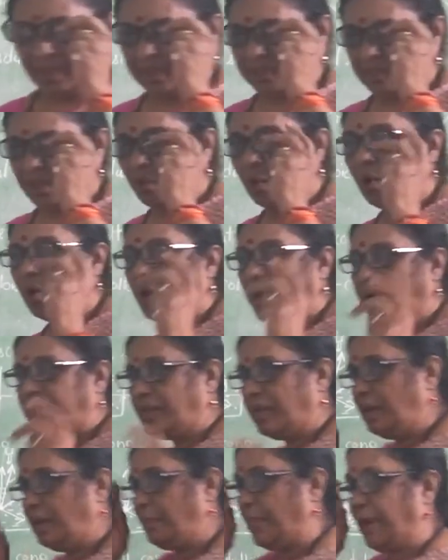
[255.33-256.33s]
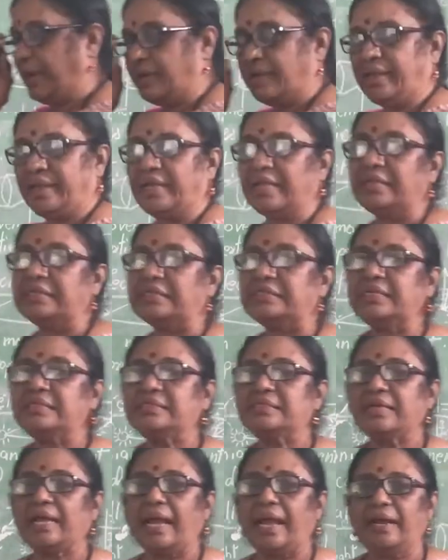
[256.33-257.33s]
The colloidal particles, they
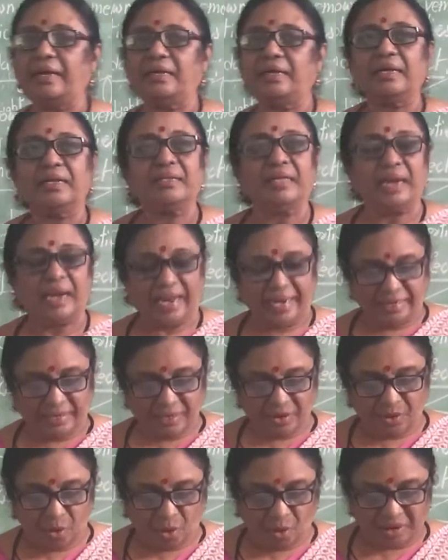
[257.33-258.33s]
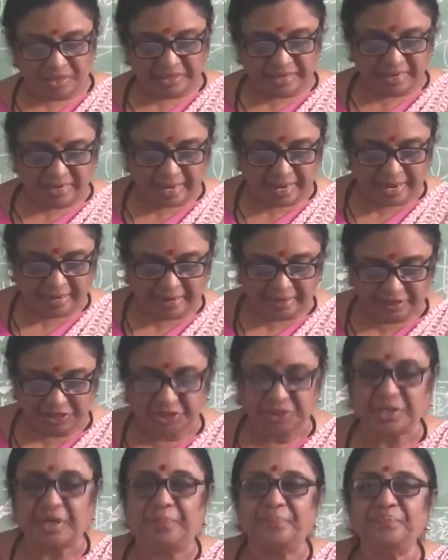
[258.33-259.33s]
scatter the light in all the
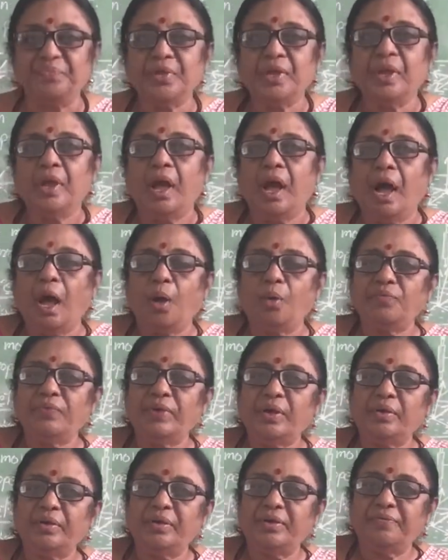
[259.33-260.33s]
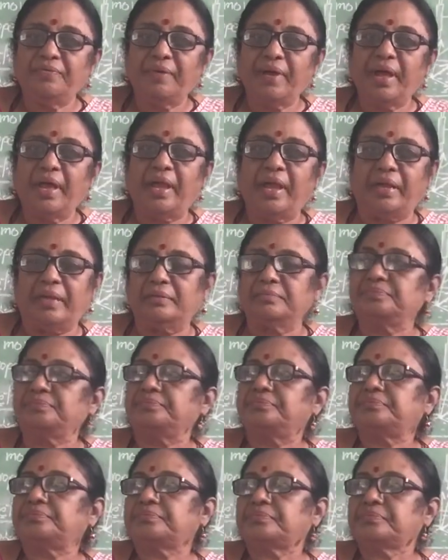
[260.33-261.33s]
directions. How will you define
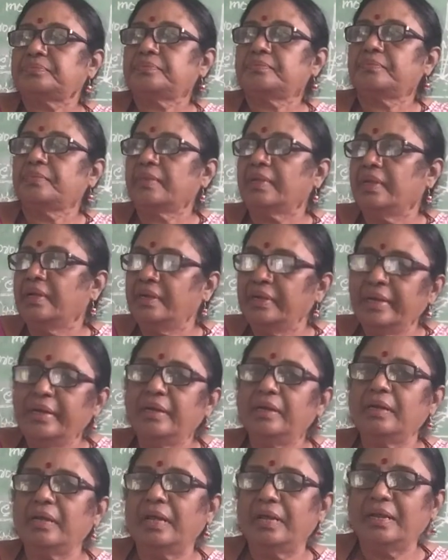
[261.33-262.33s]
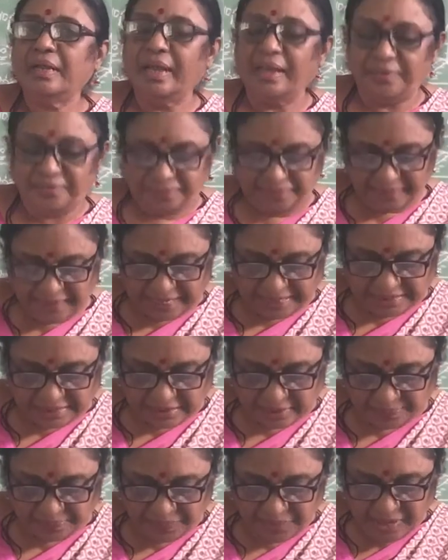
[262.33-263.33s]
Tyndall
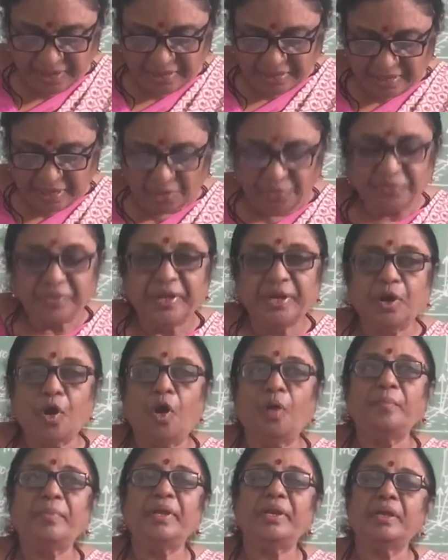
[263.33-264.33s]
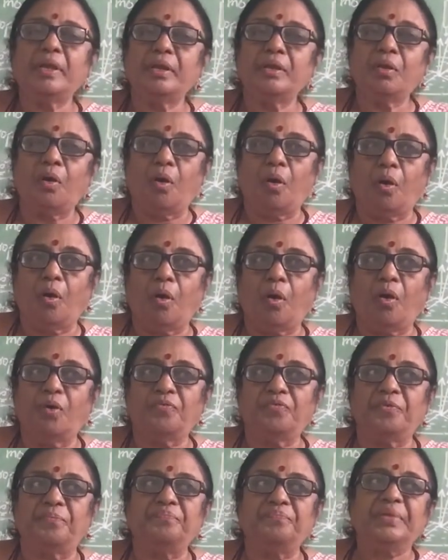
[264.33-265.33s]
effect? The phenomenon of
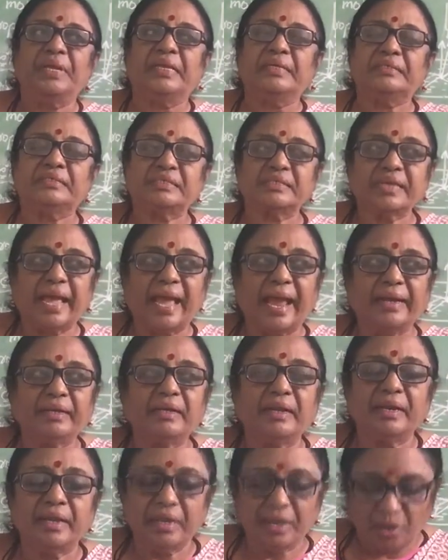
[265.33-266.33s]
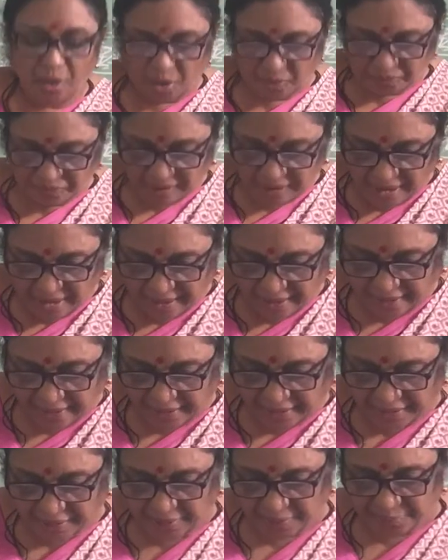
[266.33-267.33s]
scattering of
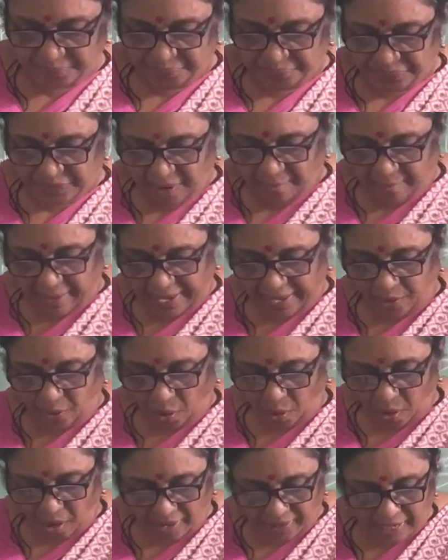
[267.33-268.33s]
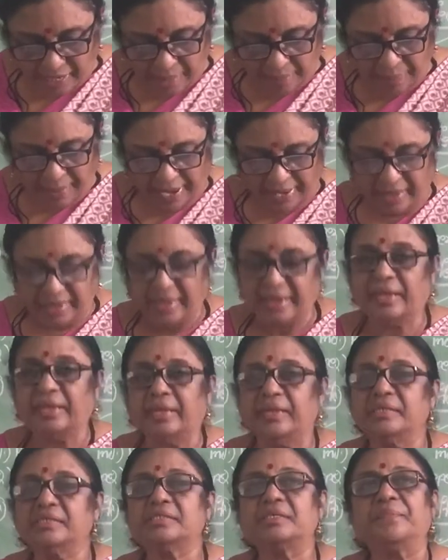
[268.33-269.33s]
light by colloidal
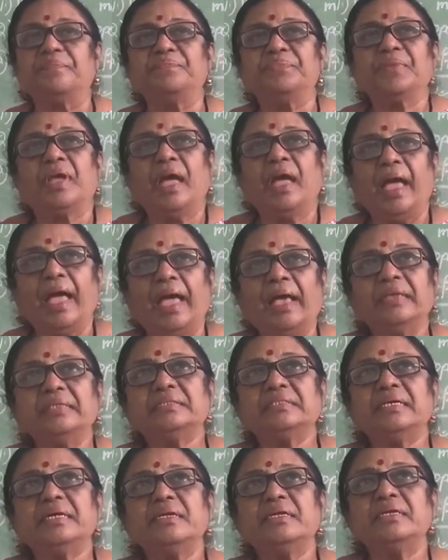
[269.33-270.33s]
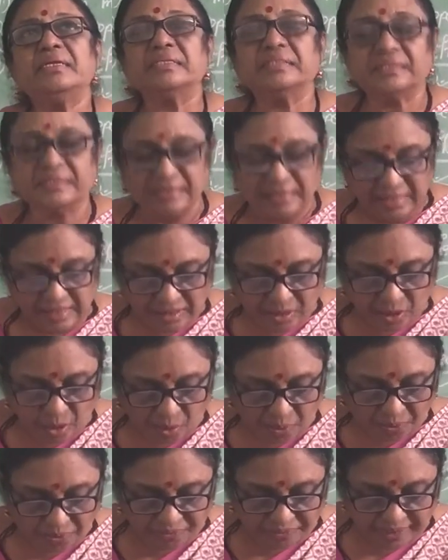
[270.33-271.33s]
particles, as a result of
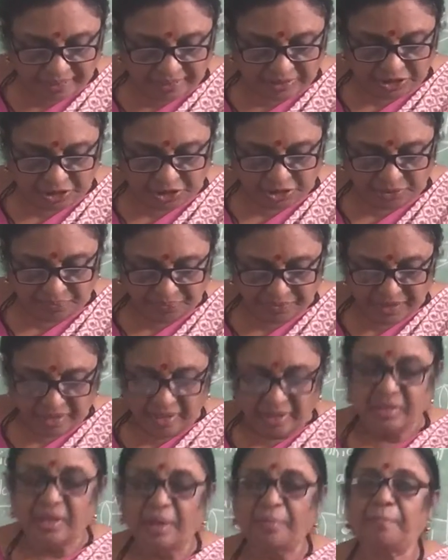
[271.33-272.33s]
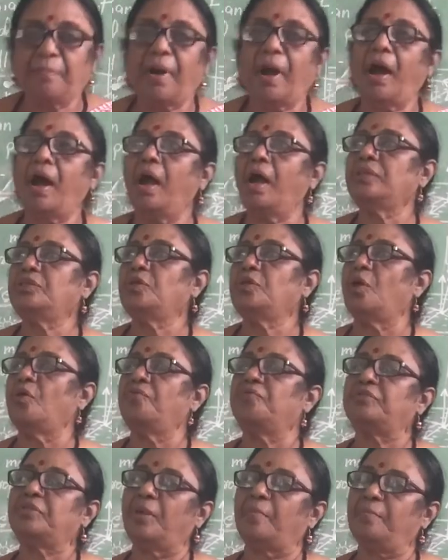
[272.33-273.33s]
which the path
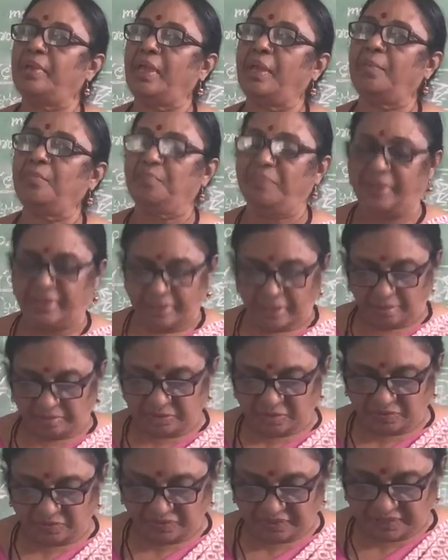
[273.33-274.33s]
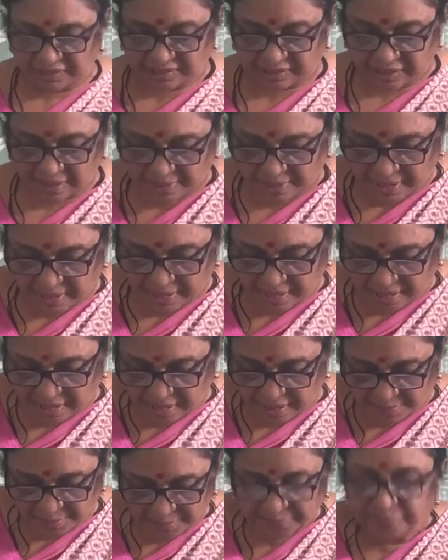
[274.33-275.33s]
of the beam becomes
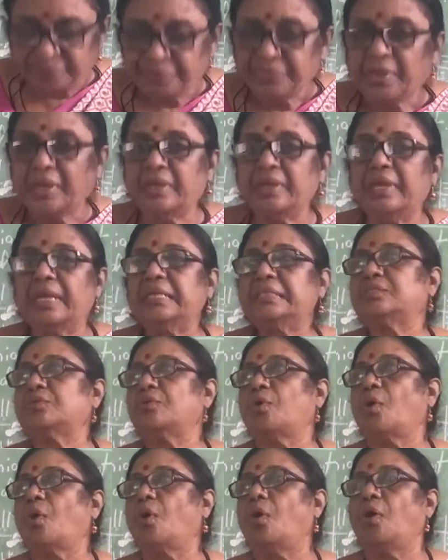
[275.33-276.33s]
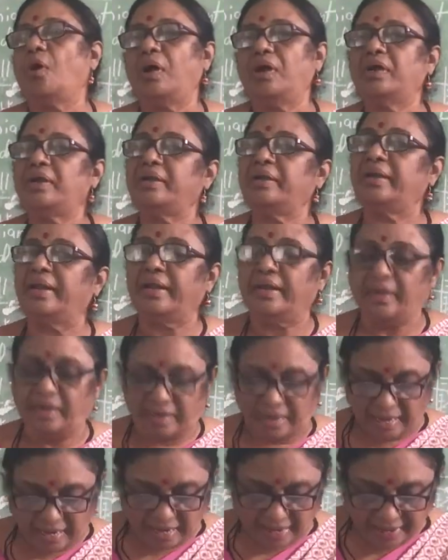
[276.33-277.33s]
visible, is called Tyndall